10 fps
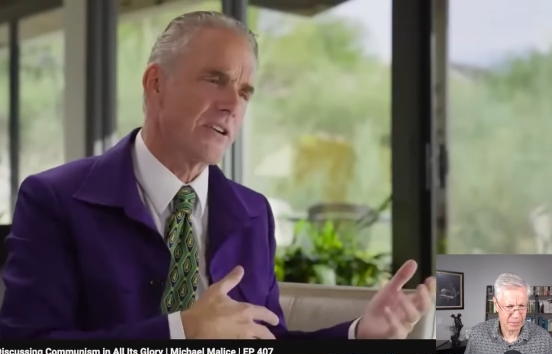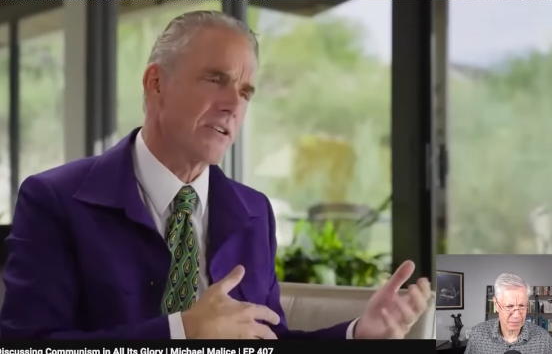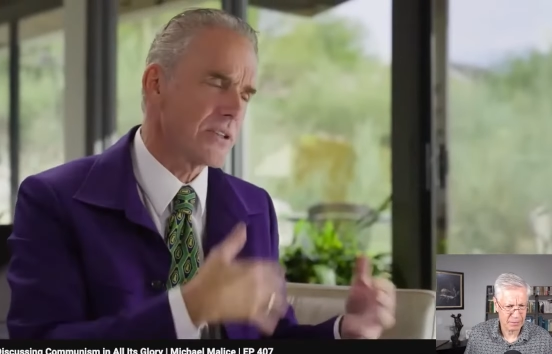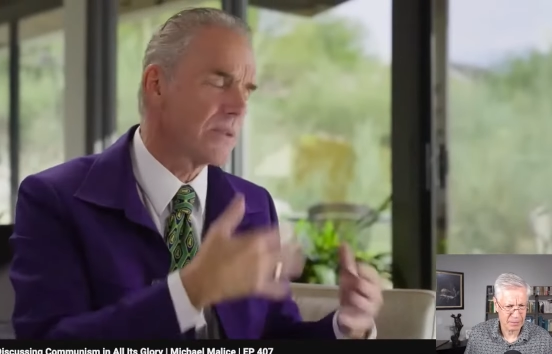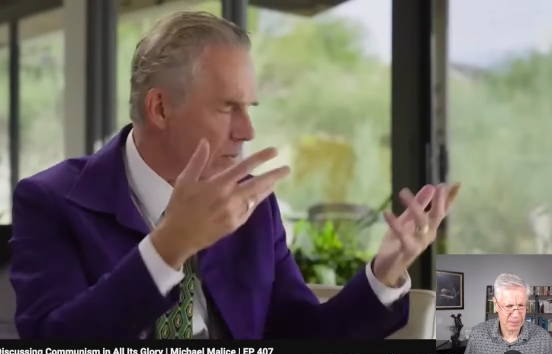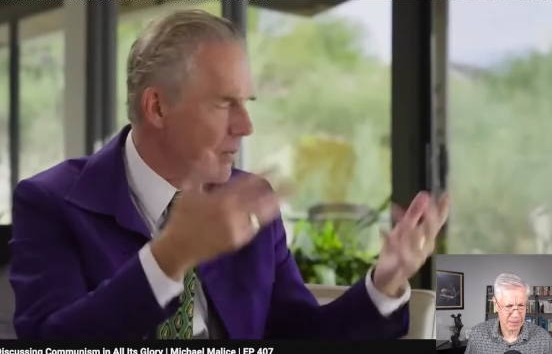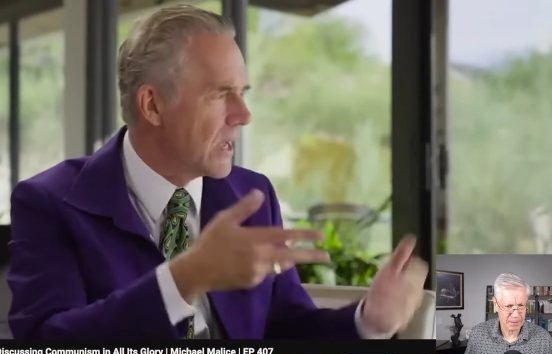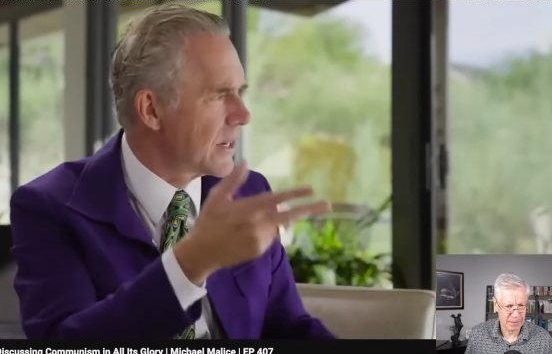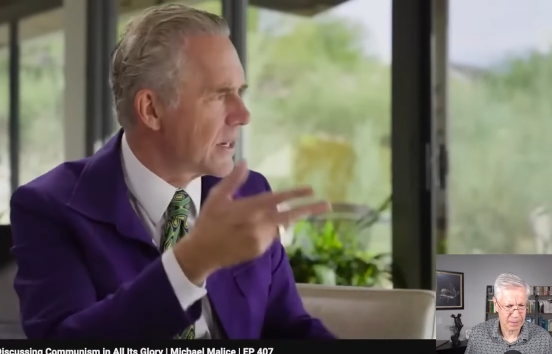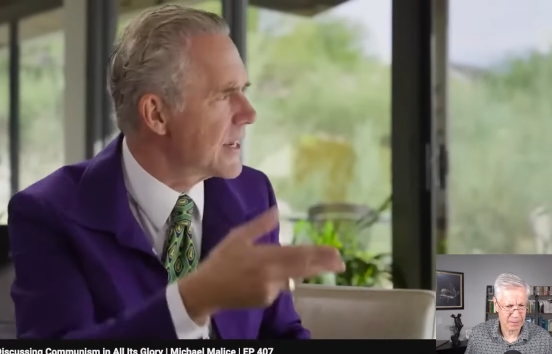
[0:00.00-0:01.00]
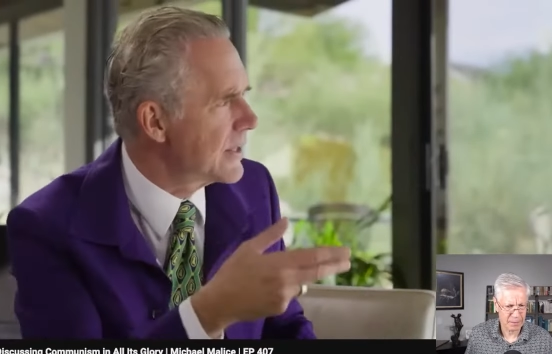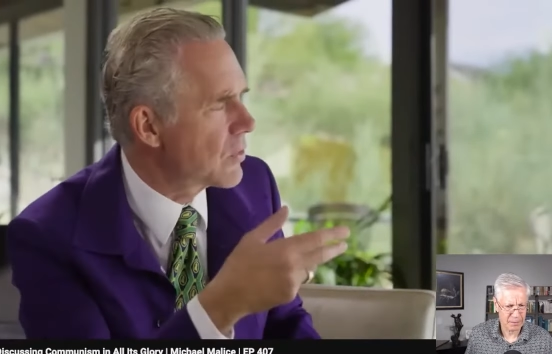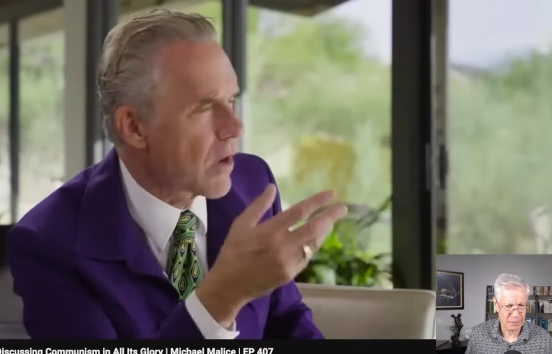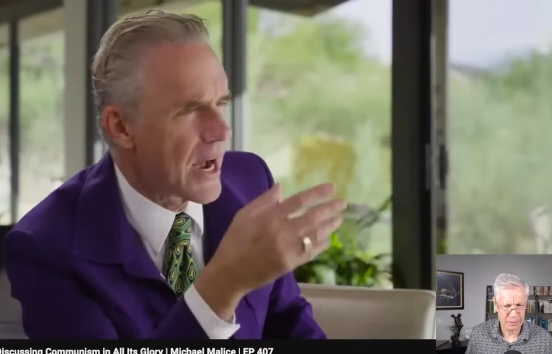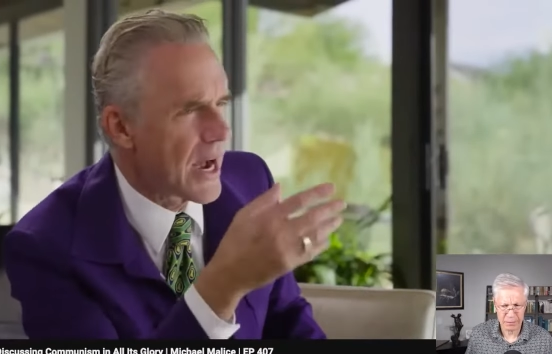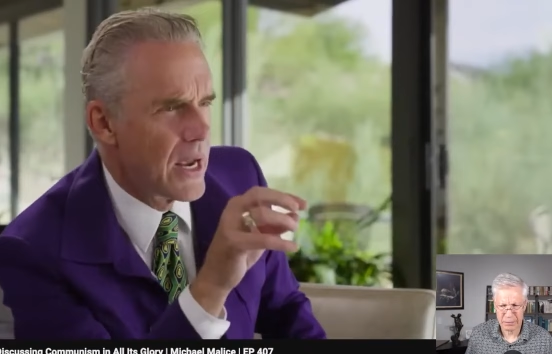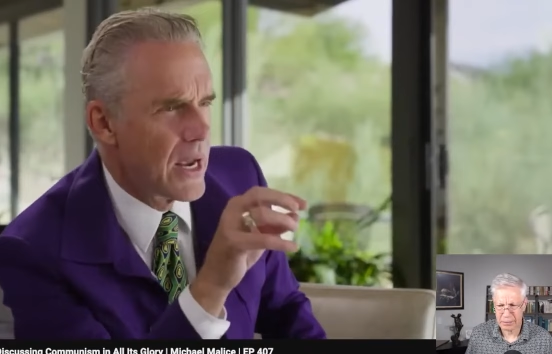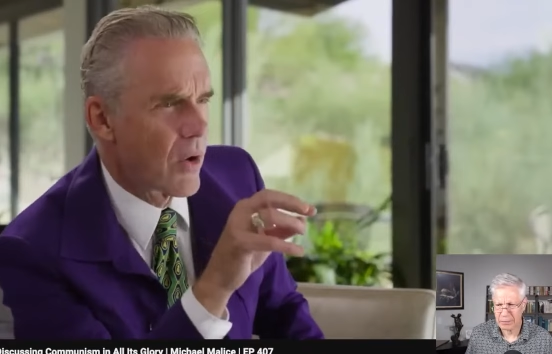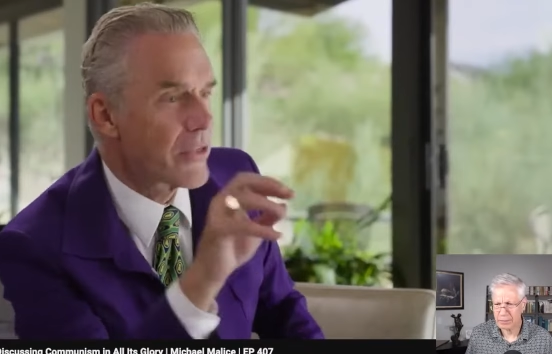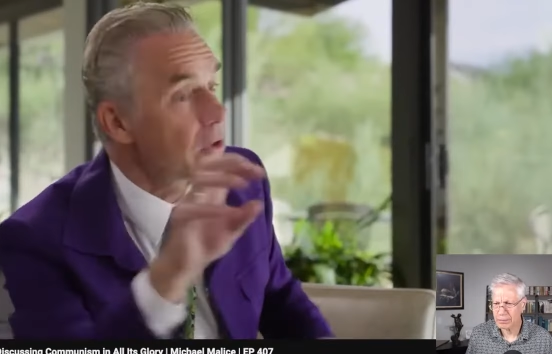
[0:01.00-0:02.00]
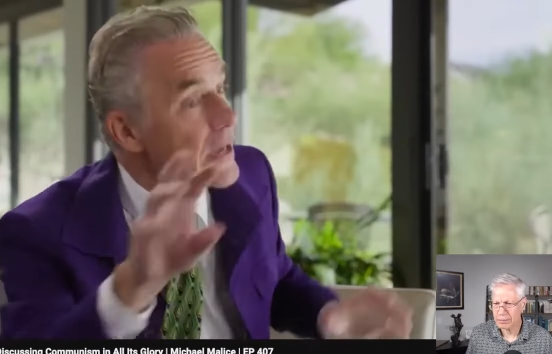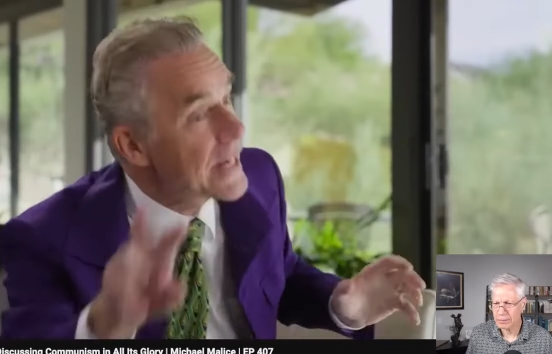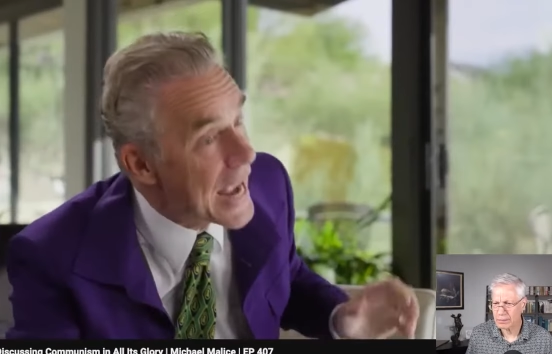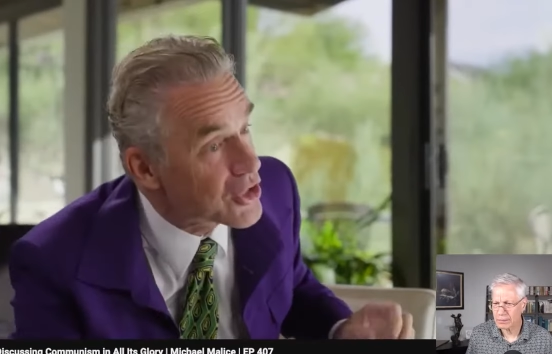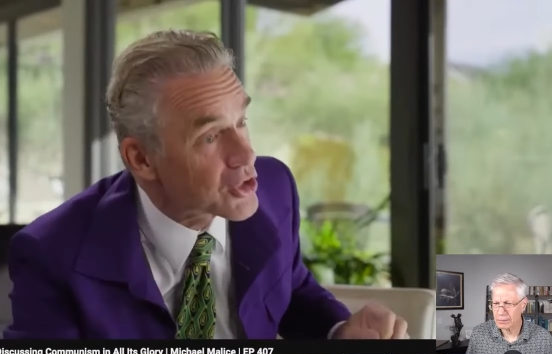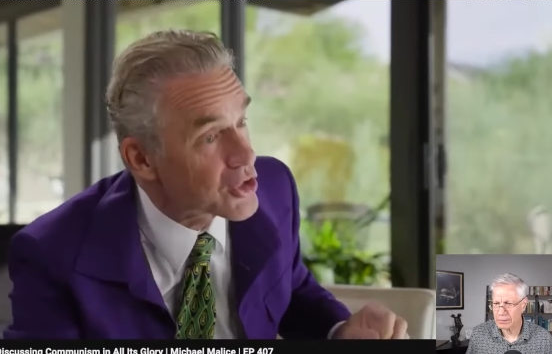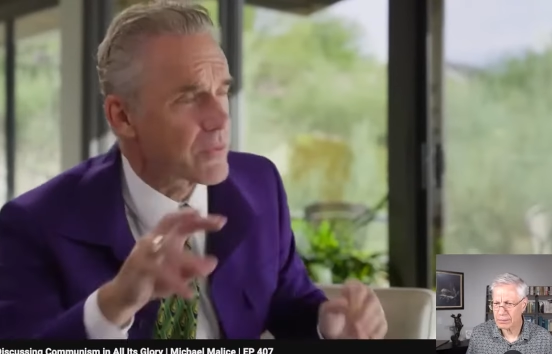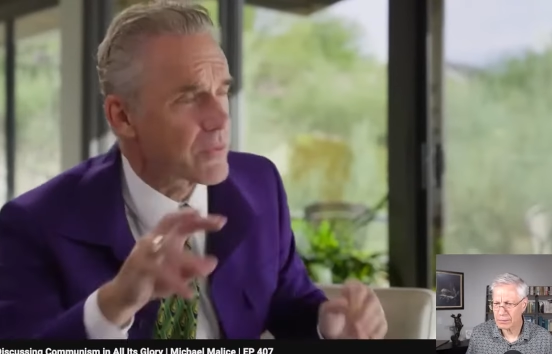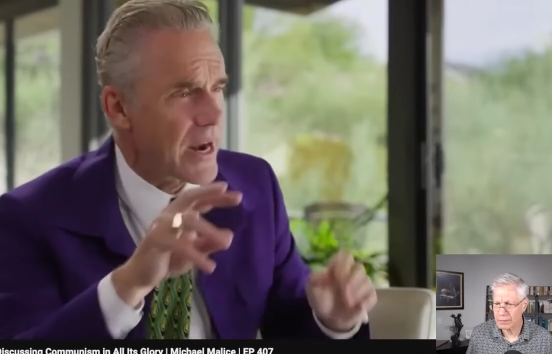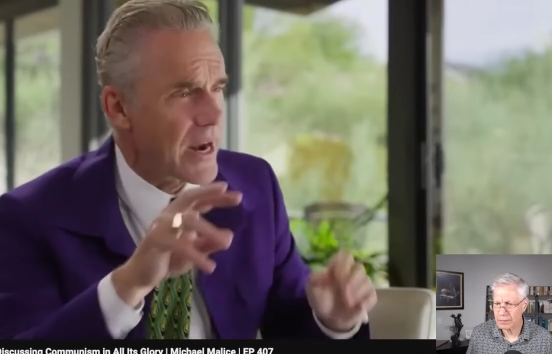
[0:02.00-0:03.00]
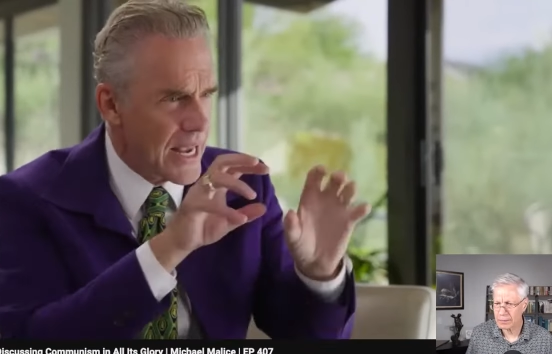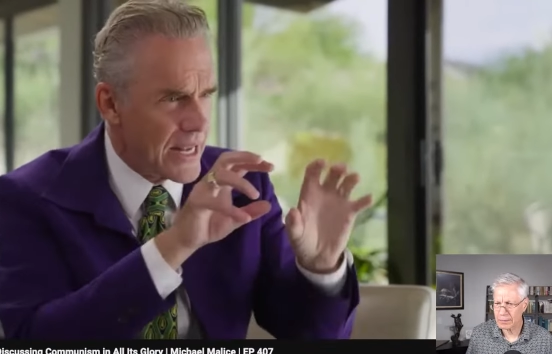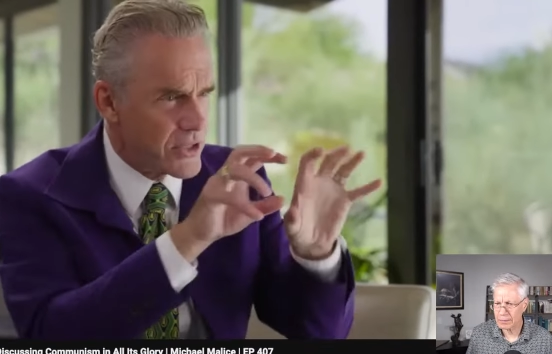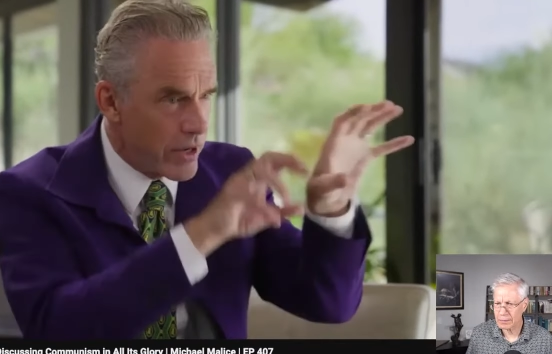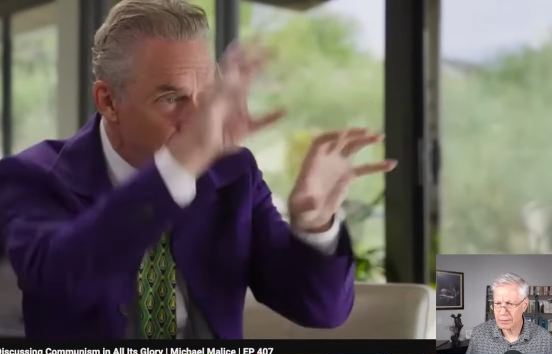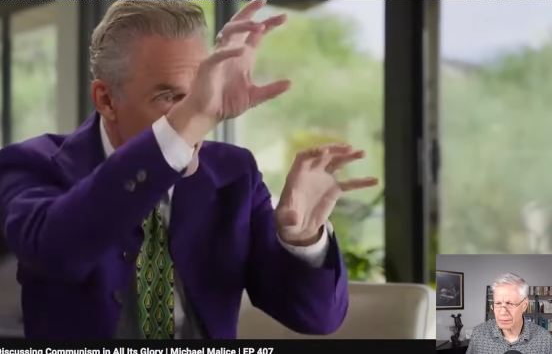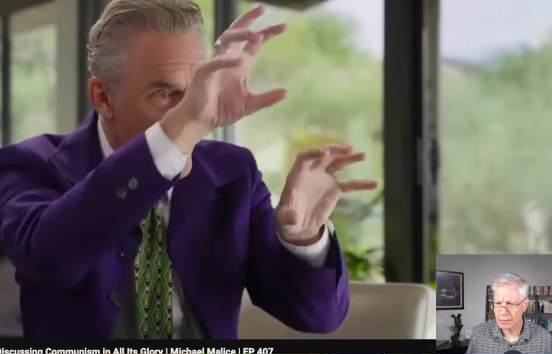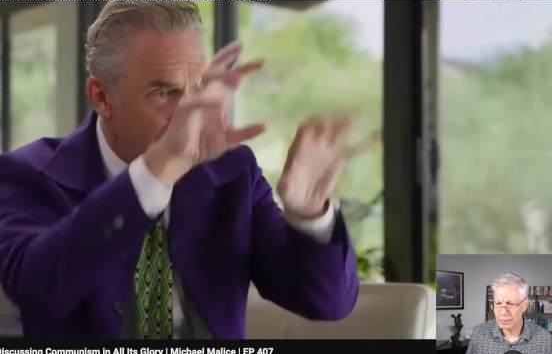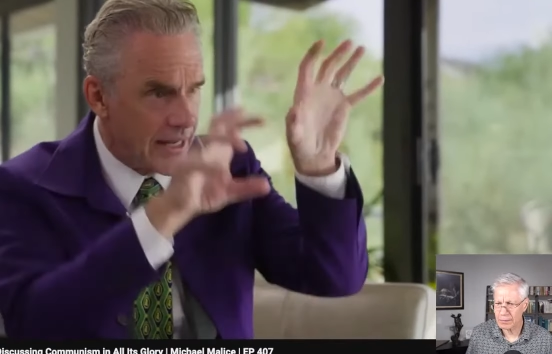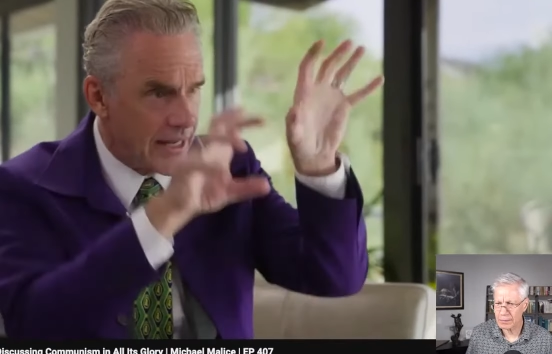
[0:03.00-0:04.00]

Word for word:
Speaker 1: Well, I said they'll cry, or they'll get anxious, right? And so they're cycling through